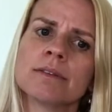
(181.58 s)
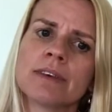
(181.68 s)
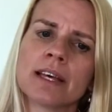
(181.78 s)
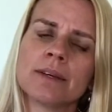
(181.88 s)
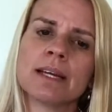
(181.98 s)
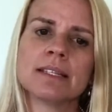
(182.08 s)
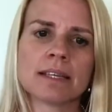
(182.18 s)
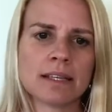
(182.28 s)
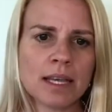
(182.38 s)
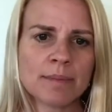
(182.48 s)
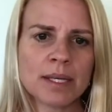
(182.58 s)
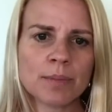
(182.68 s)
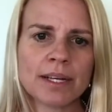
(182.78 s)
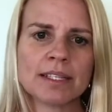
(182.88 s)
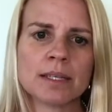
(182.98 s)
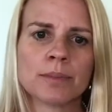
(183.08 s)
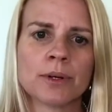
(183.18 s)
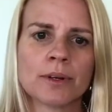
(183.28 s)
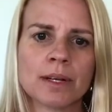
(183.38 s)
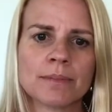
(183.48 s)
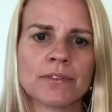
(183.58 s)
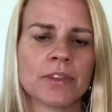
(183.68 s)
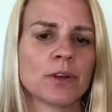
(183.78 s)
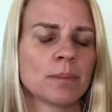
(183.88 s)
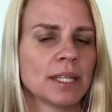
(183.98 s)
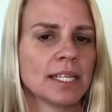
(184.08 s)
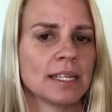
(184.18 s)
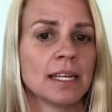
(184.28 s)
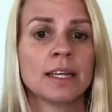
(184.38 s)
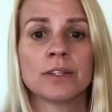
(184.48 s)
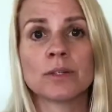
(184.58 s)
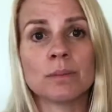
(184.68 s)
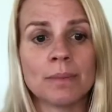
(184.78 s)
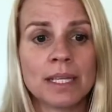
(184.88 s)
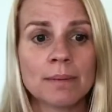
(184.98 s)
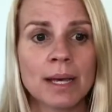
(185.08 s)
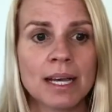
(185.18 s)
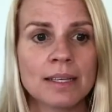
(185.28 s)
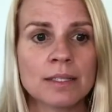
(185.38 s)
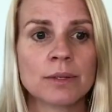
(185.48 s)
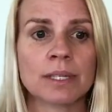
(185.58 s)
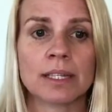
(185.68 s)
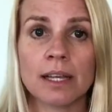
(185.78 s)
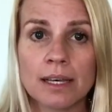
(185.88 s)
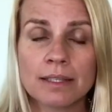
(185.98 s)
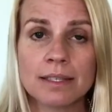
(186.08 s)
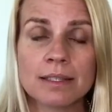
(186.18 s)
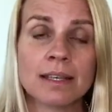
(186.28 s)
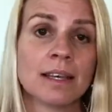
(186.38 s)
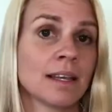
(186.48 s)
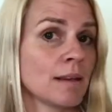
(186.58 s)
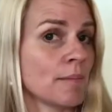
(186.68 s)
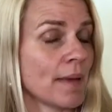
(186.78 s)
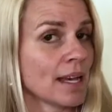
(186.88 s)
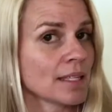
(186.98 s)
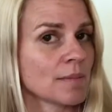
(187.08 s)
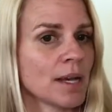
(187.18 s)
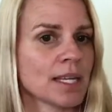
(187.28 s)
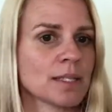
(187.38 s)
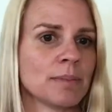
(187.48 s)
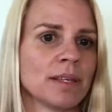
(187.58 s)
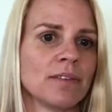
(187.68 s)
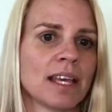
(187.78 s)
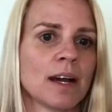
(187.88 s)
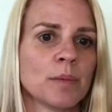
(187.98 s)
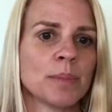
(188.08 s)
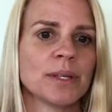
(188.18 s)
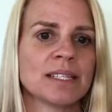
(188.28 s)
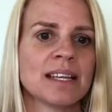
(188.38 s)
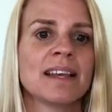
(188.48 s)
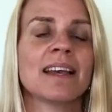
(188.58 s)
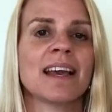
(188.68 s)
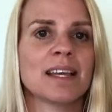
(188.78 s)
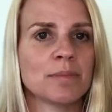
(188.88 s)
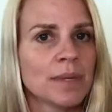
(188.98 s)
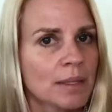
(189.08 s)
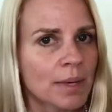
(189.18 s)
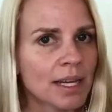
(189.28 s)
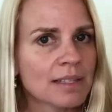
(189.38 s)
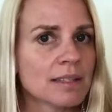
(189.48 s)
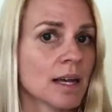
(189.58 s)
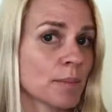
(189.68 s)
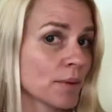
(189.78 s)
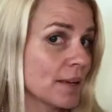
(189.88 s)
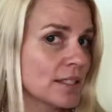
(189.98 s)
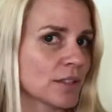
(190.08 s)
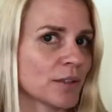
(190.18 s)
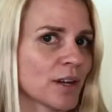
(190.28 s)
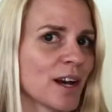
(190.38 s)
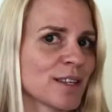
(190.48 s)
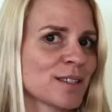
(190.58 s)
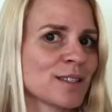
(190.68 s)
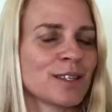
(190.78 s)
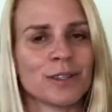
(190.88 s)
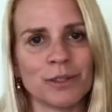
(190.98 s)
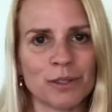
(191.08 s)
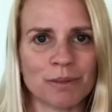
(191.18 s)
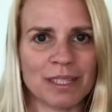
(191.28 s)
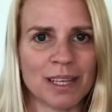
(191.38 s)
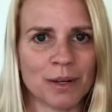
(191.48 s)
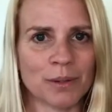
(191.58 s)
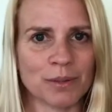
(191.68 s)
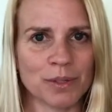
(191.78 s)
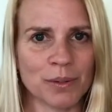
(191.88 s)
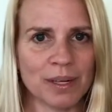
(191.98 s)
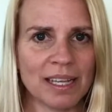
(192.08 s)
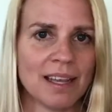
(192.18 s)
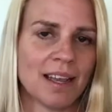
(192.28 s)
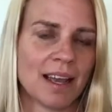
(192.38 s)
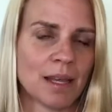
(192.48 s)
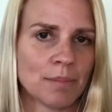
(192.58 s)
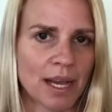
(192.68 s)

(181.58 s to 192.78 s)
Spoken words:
to evaluate dynamic pricing programs for their ability to minimize grid losses, maximize PV output, and minimize operational costs. And you can read that whole story at